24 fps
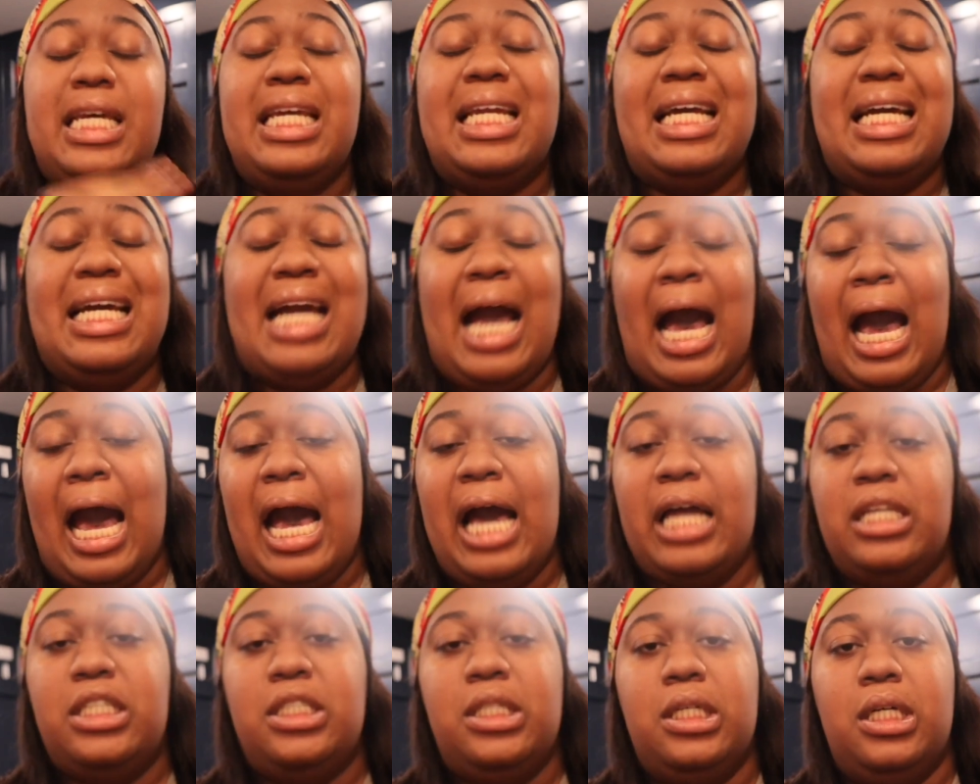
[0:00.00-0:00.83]
a
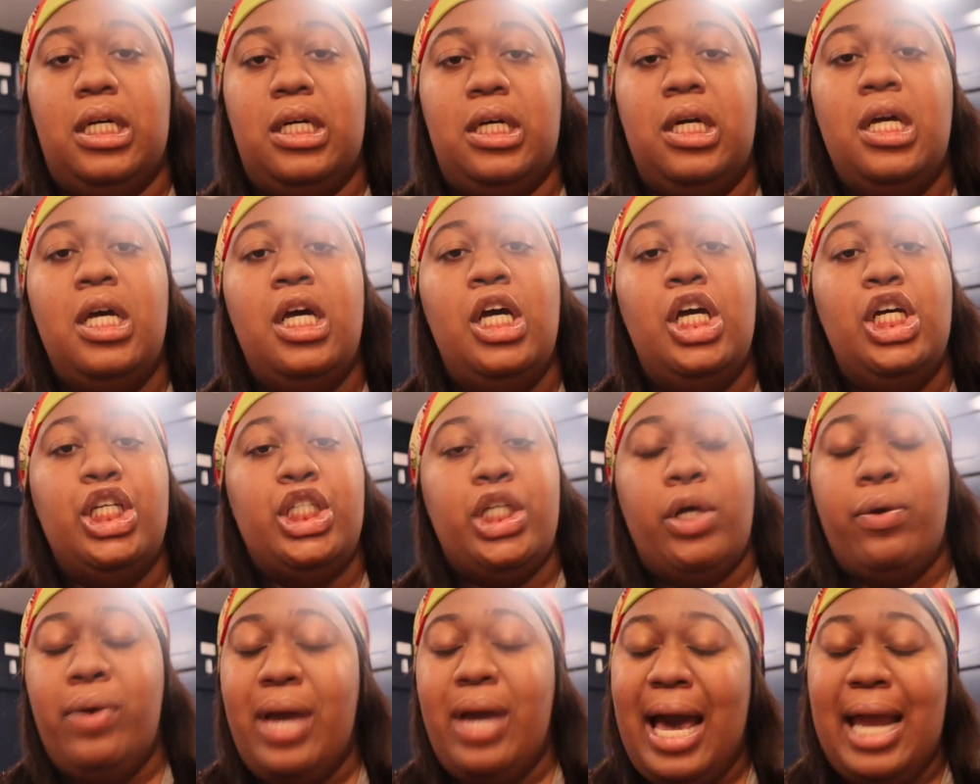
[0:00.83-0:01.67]
guide to
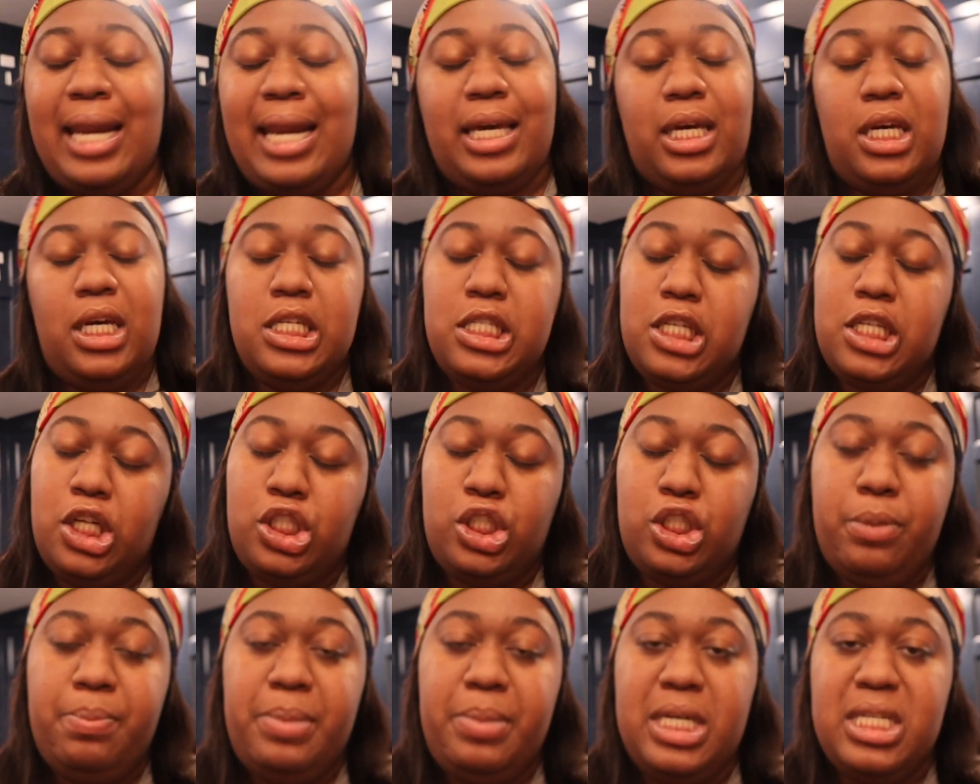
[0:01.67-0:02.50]
show you how to
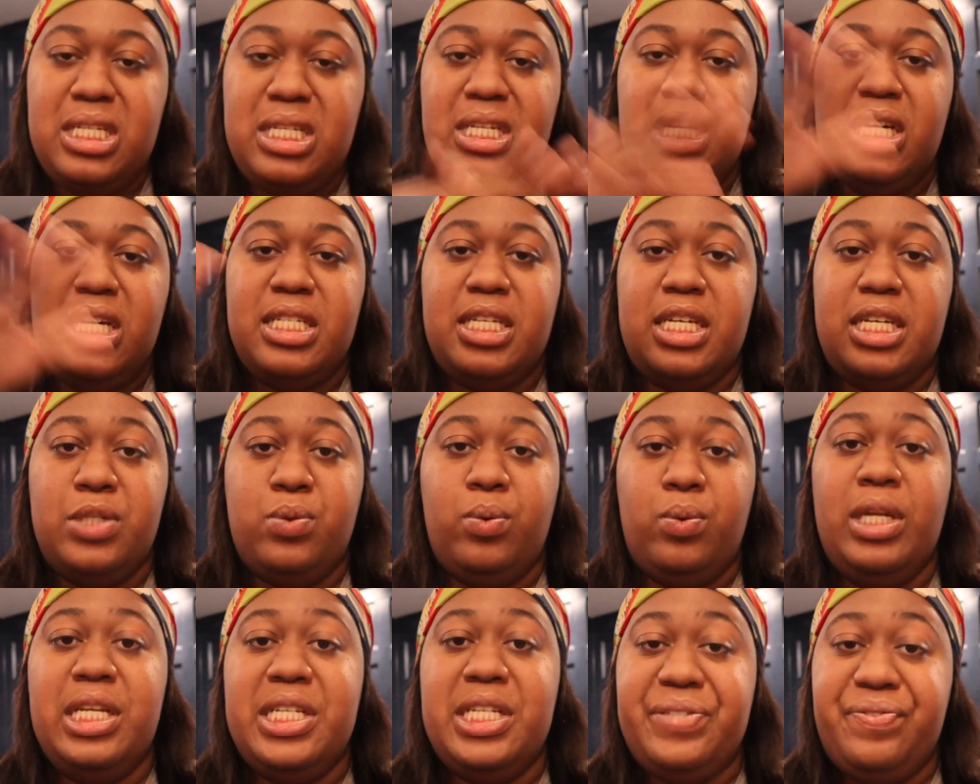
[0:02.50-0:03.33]
kickstart your business as
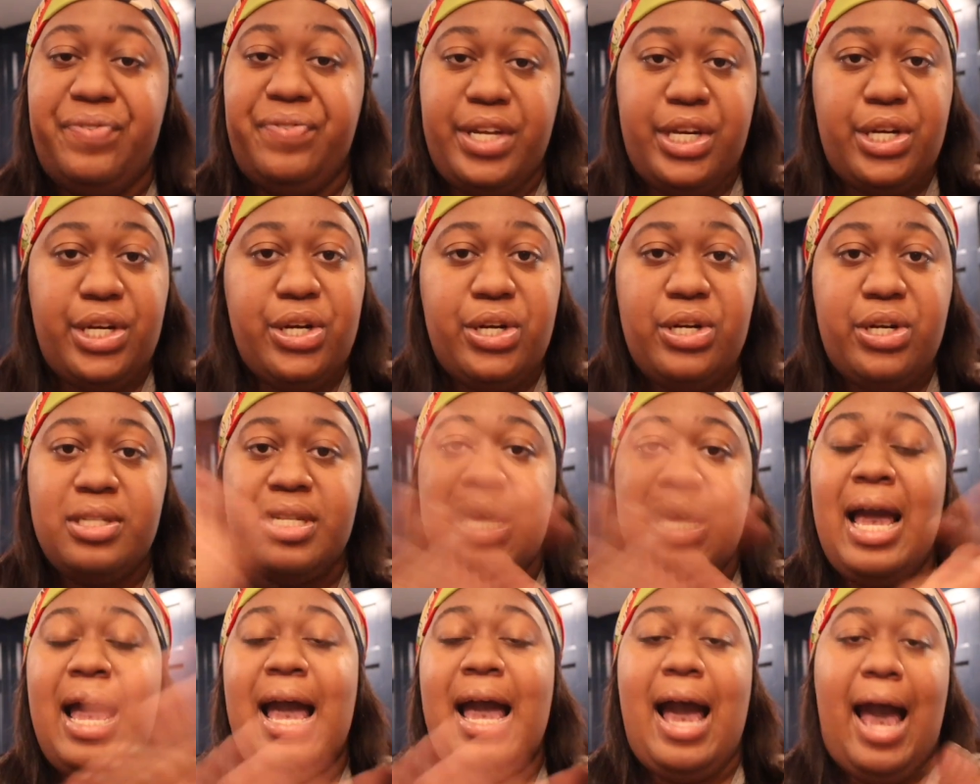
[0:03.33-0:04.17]
well as vendors,
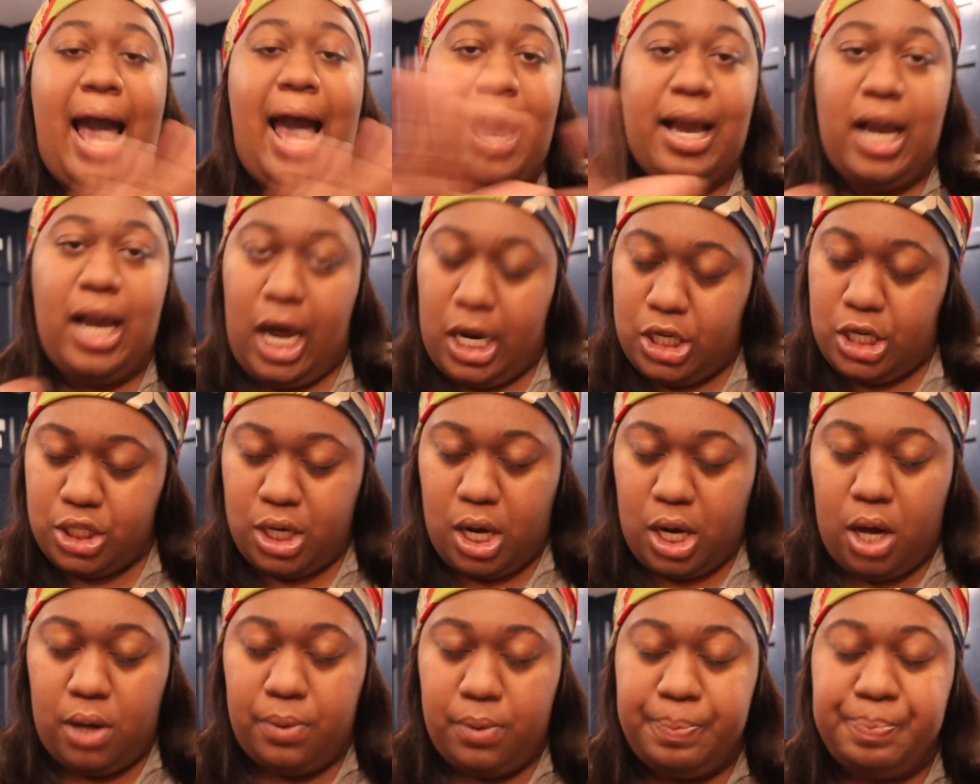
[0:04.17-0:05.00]
I got
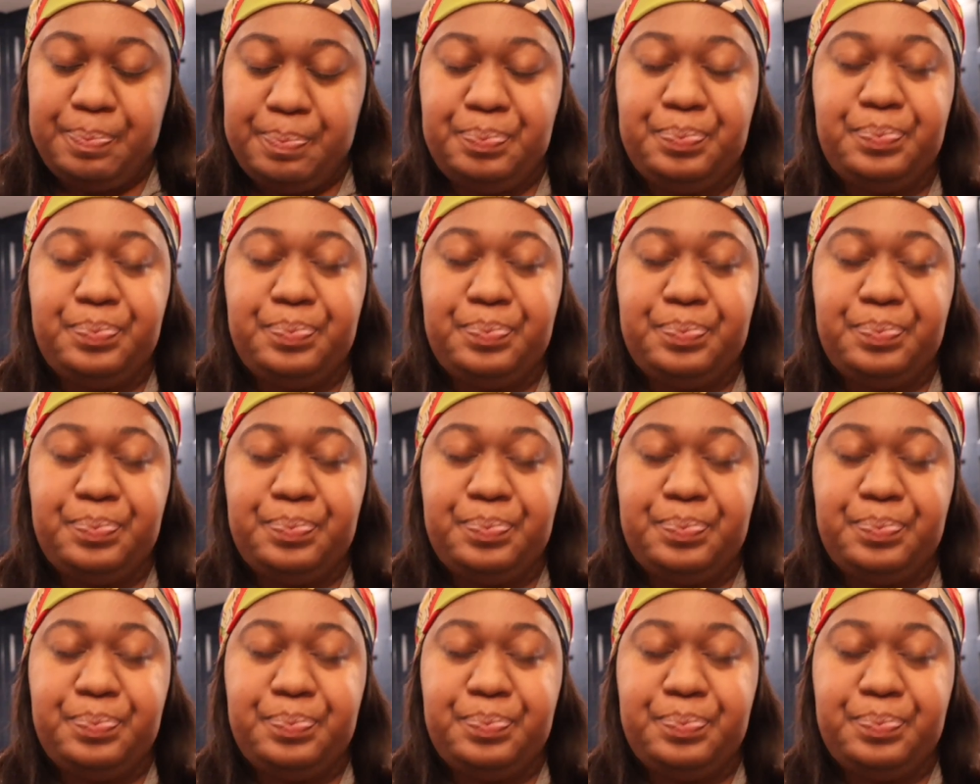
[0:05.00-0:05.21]
y'all.